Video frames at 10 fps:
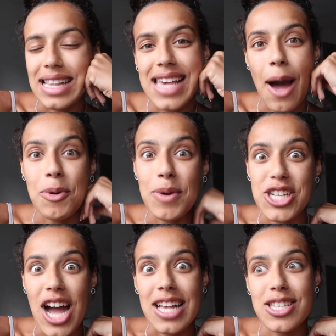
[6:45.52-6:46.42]
and tell me
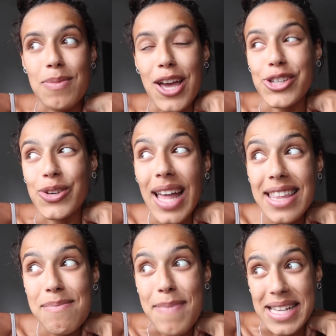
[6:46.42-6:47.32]
which item that you
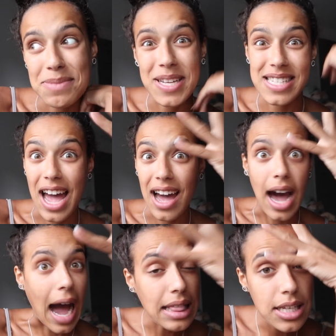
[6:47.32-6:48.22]
like the best, because
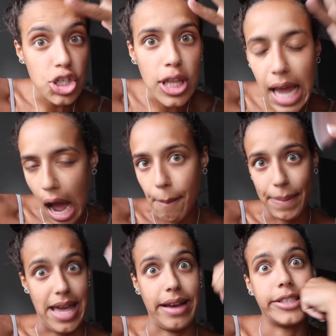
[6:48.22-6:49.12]
I literally can't
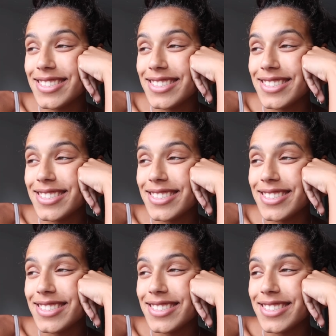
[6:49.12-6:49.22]
pick.